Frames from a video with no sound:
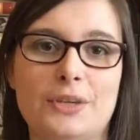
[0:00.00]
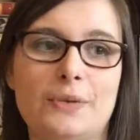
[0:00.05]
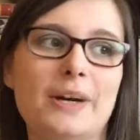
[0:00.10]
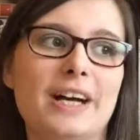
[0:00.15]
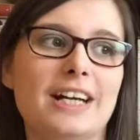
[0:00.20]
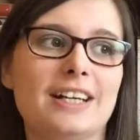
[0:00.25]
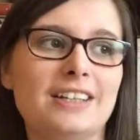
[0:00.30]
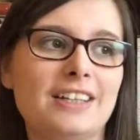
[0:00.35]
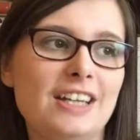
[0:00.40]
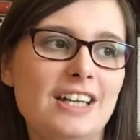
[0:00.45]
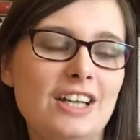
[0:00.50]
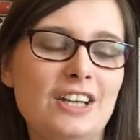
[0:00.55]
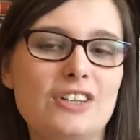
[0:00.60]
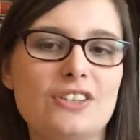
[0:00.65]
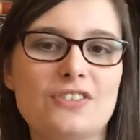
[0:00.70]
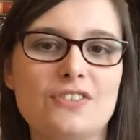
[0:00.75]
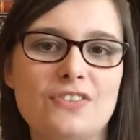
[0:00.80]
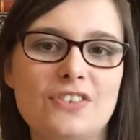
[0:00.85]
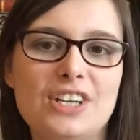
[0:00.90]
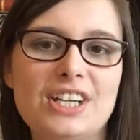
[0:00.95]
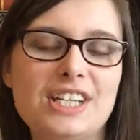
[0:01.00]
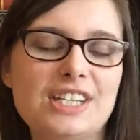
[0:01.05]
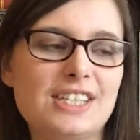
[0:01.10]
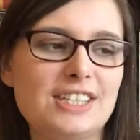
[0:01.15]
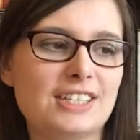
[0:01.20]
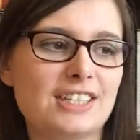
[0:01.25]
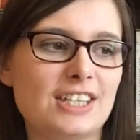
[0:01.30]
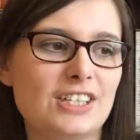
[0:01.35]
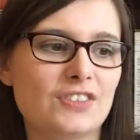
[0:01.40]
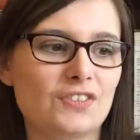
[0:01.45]
do I? Because
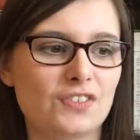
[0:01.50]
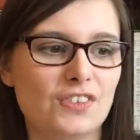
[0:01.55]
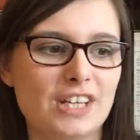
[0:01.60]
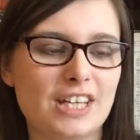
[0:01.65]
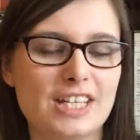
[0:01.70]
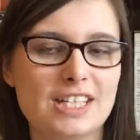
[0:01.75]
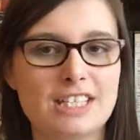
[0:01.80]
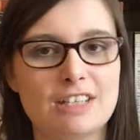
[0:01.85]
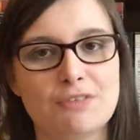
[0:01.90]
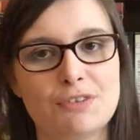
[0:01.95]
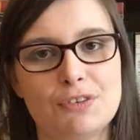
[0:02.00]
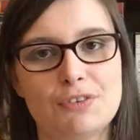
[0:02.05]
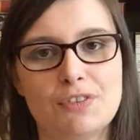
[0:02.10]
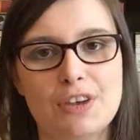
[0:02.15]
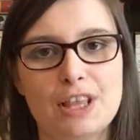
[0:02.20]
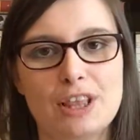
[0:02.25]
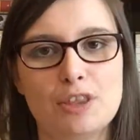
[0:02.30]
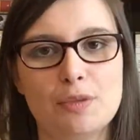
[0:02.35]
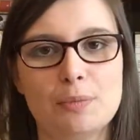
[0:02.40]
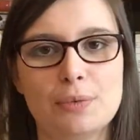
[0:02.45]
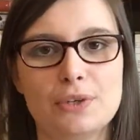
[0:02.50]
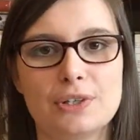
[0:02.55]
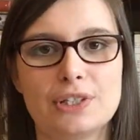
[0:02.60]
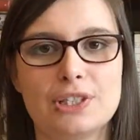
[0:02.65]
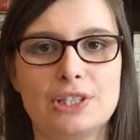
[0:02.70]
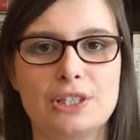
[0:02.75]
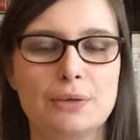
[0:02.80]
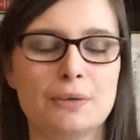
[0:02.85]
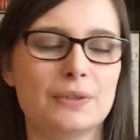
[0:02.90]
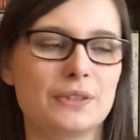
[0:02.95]
Rhys is Rhys. If you've read the
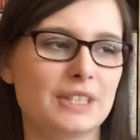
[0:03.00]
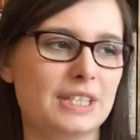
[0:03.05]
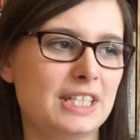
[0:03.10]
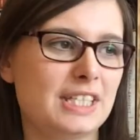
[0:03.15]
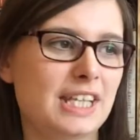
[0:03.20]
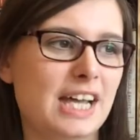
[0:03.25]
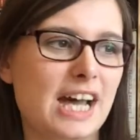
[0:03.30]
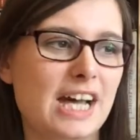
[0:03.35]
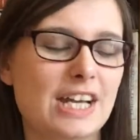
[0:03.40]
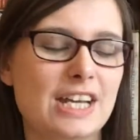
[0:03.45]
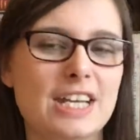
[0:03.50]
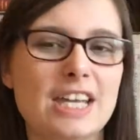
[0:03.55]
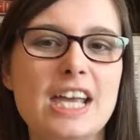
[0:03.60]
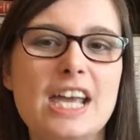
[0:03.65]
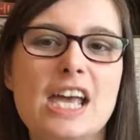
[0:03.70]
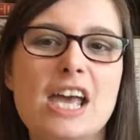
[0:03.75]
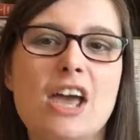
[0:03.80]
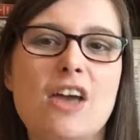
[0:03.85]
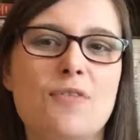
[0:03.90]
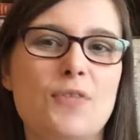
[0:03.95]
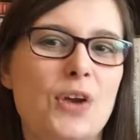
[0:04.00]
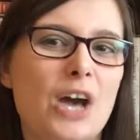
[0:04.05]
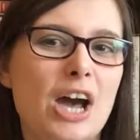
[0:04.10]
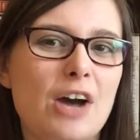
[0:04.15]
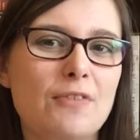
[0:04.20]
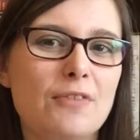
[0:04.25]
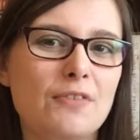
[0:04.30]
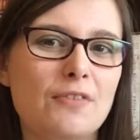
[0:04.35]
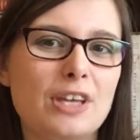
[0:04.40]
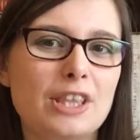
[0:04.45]
books you understand. If you
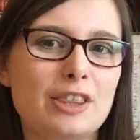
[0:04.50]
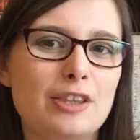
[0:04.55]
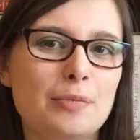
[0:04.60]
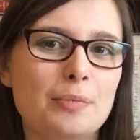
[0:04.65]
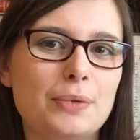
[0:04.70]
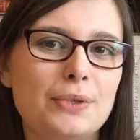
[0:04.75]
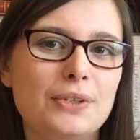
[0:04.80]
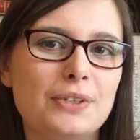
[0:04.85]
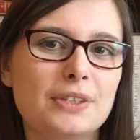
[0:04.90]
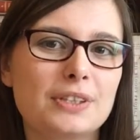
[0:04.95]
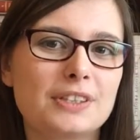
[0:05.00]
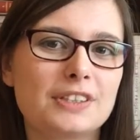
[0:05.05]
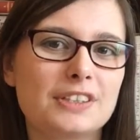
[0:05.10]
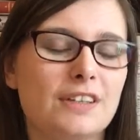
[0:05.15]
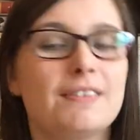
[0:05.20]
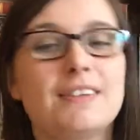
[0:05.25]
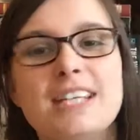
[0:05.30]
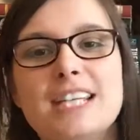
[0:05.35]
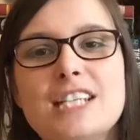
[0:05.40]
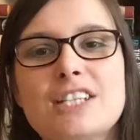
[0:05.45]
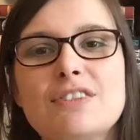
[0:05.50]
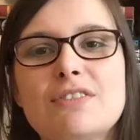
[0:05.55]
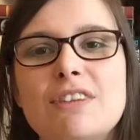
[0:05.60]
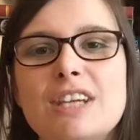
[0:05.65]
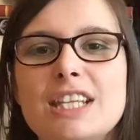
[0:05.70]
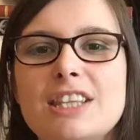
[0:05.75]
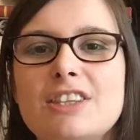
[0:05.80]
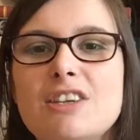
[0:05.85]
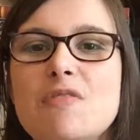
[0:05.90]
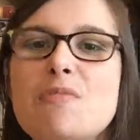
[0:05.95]
haven't read the books you need to
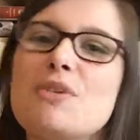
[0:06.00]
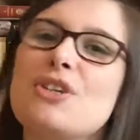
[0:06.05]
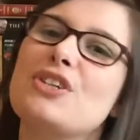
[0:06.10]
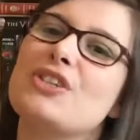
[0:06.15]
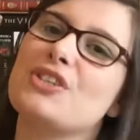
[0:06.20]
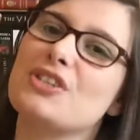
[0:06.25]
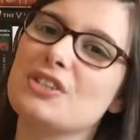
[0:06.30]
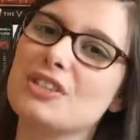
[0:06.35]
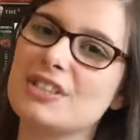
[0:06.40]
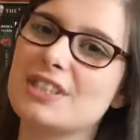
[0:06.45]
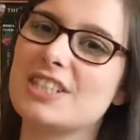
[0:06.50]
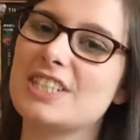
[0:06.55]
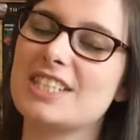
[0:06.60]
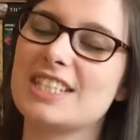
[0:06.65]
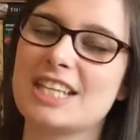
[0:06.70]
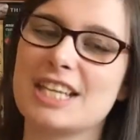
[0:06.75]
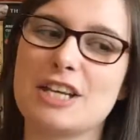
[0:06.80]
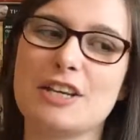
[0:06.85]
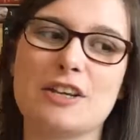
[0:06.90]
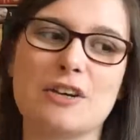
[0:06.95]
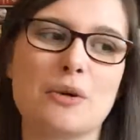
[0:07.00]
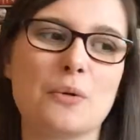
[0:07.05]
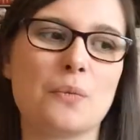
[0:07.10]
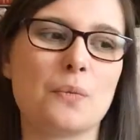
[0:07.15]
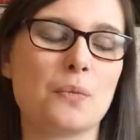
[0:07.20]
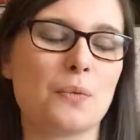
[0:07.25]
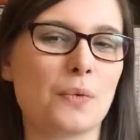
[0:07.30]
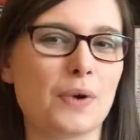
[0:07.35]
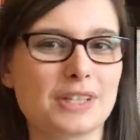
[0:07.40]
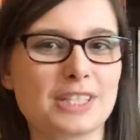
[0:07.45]
read them just to see
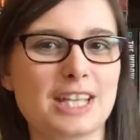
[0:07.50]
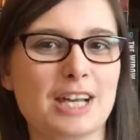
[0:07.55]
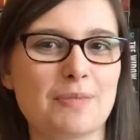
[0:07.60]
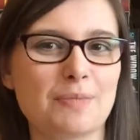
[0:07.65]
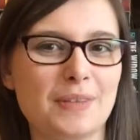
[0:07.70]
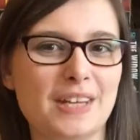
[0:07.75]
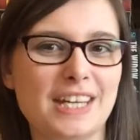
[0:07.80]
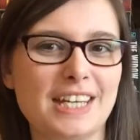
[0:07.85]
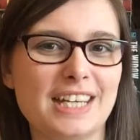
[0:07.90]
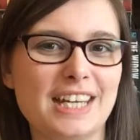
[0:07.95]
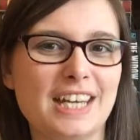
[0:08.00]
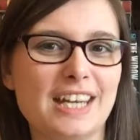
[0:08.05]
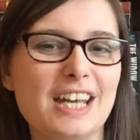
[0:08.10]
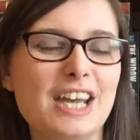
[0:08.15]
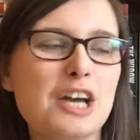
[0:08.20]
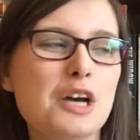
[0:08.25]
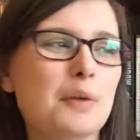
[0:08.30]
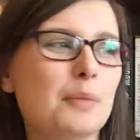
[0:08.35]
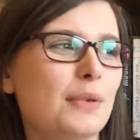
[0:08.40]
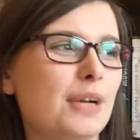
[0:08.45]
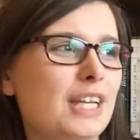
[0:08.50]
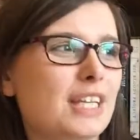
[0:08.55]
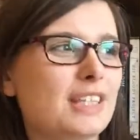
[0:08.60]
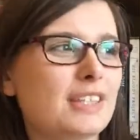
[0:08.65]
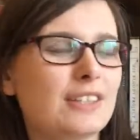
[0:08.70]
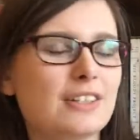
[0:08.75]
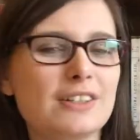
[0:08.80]
what I'm meaning, but he's